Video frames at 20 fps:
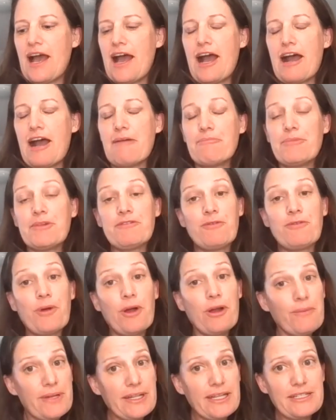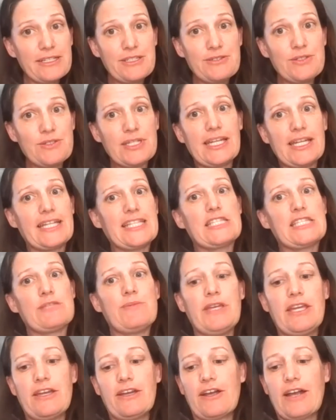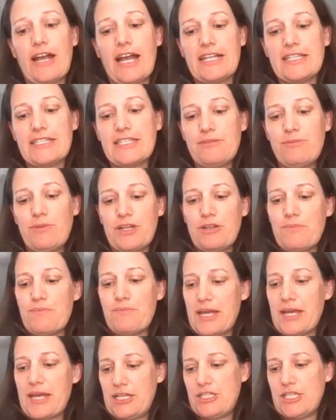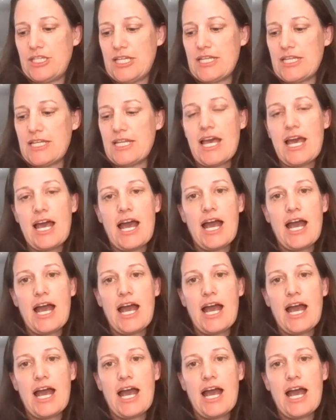Um, before we get to tonight's speaker, I did want to mention